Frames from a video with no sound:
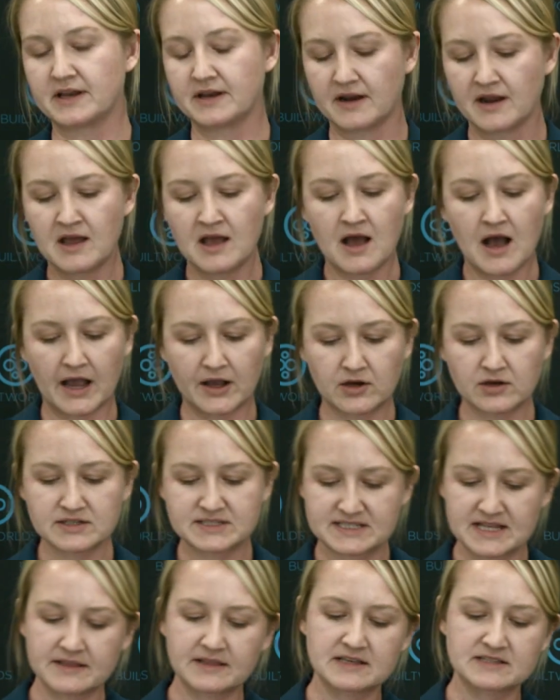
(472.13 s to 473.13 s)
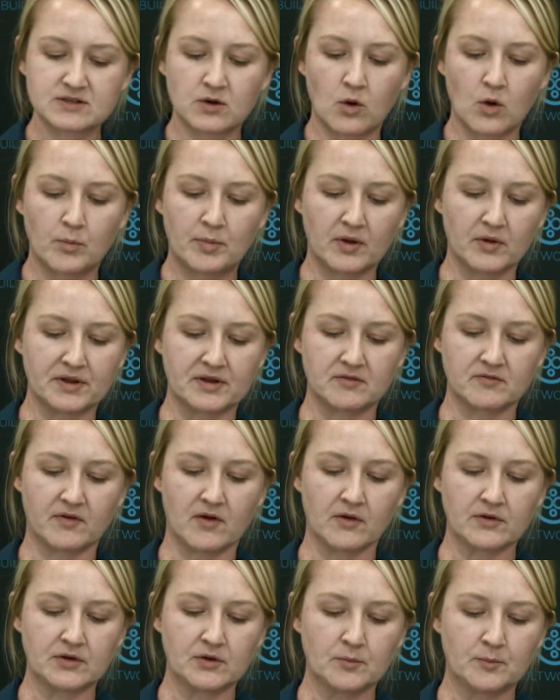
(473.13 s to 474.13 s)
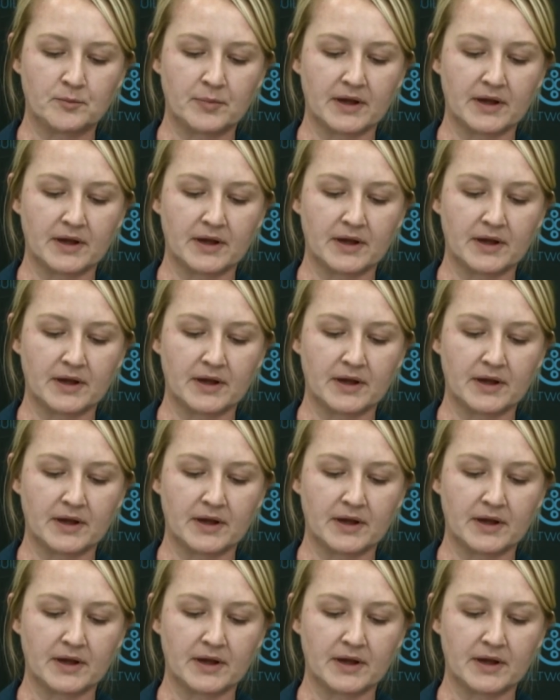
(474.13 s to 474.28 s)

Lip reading: And I could send this whole building volume,